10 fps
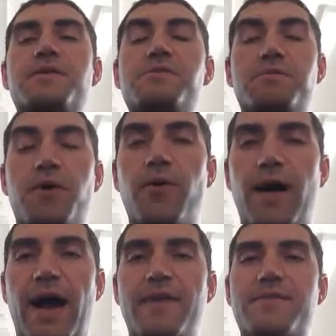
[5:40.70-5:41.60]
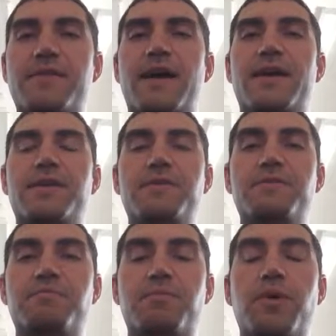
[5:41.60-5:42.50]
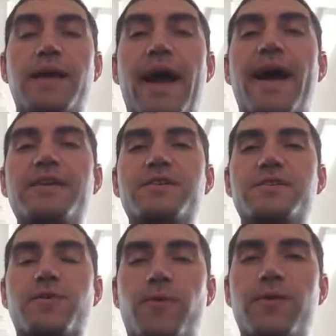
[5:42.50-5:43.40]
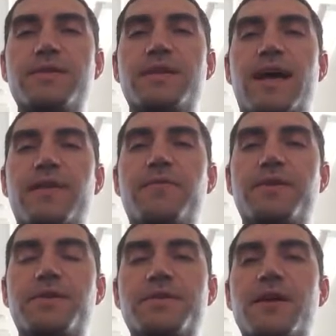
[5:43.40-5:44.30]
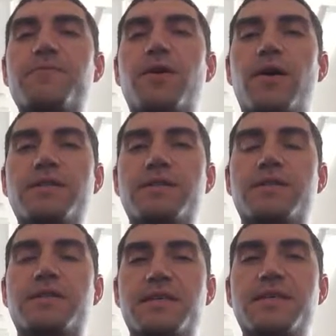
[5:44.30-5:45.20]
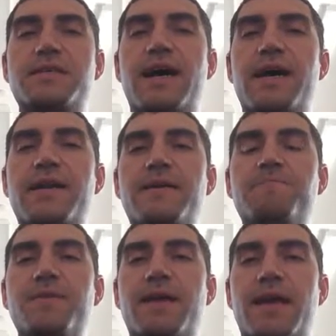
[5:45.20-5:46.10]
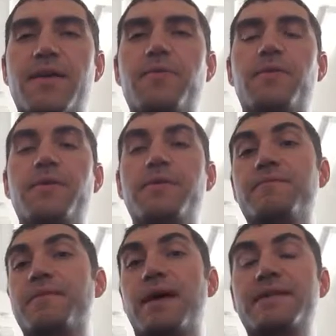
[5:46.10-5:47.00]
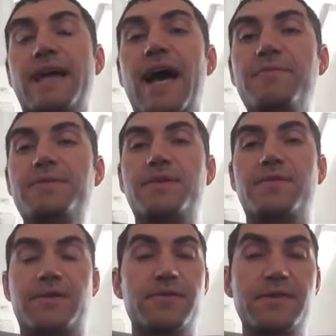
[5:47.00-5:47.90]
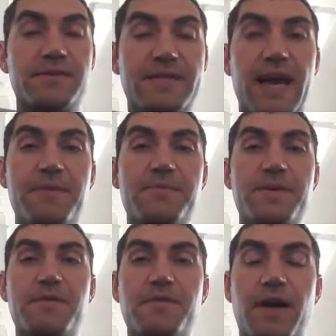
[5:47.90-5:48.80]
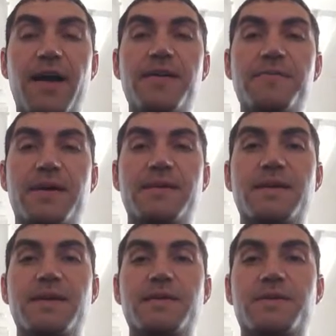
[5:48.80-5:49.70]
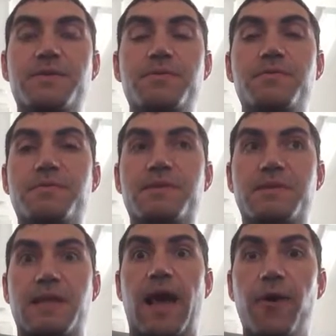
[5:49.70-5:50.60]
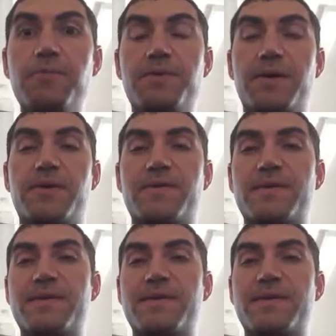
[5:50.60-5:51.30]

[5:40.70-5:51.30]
You go after that, you put action towards that, and when your subconscious sees that, it will adapt you. It will adapt the environment to help you,